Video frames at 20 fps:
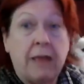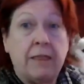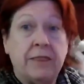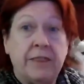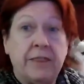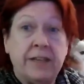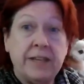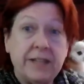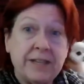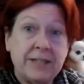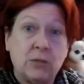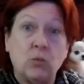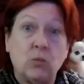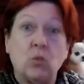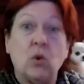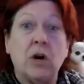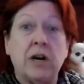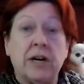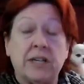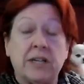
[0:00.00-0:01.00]
This
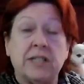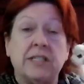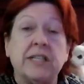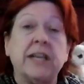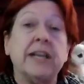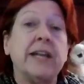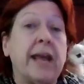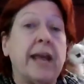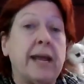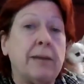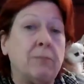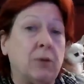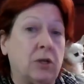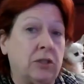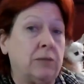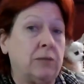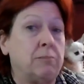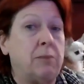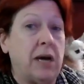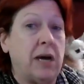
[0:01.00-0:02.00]
was
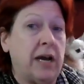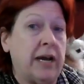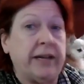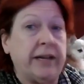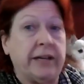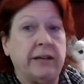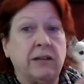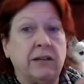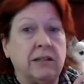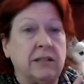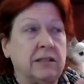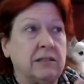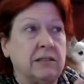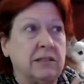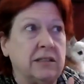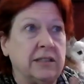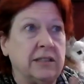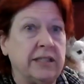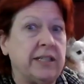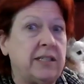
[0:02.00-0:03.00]
enabled by
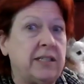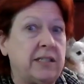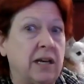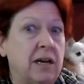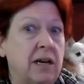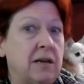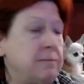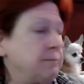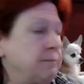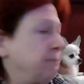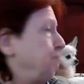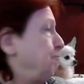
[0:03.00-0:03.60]
Lisa.